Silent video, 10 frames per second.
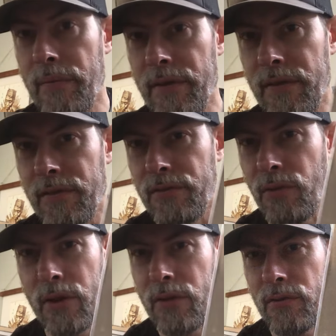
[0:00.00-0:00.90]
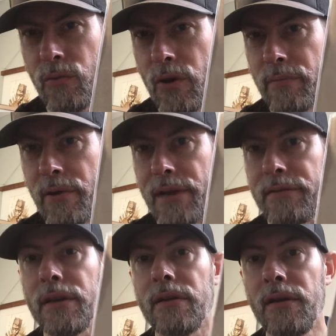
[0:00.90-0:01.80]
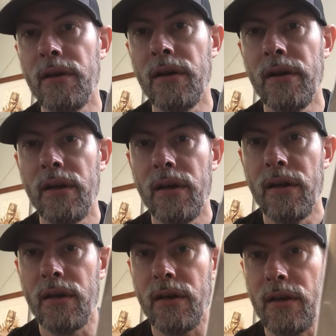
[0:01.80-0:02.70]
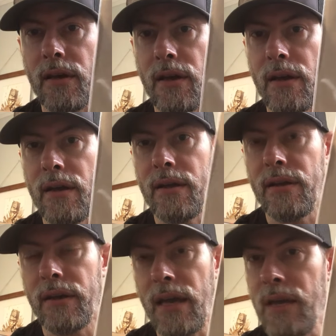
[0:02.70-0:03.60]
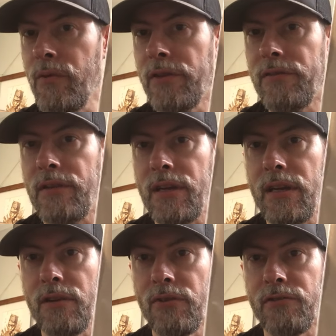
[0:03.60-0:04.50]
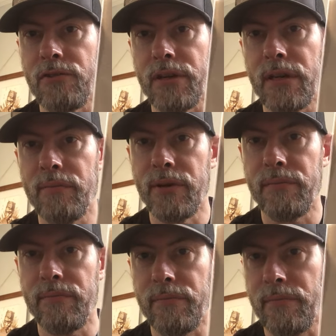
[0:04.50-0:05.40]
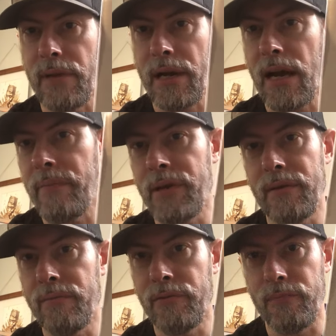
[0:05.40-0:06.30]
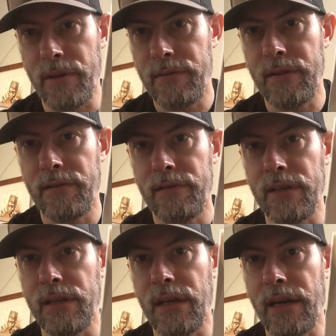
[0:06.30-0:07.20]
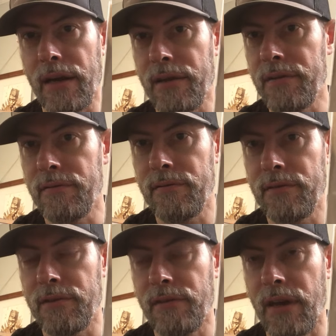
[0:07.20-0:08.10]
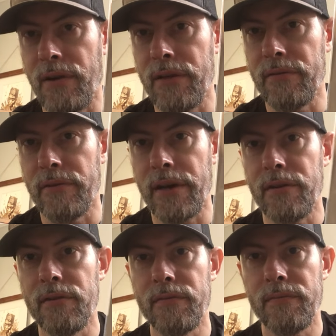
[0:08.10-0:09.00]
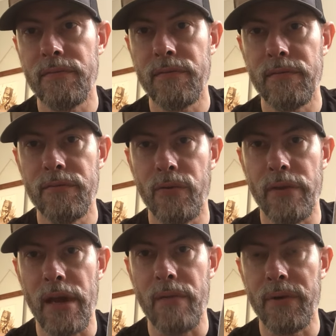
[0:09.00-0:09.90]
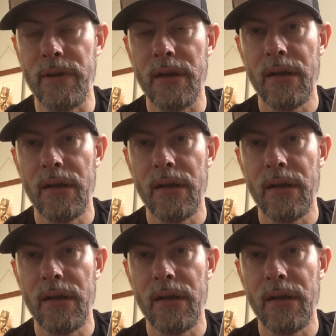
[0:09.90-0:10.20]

I think there's only this one pressing. And it came with a CD originally, but my copy was missing the CD. I got a discount on the record for that. But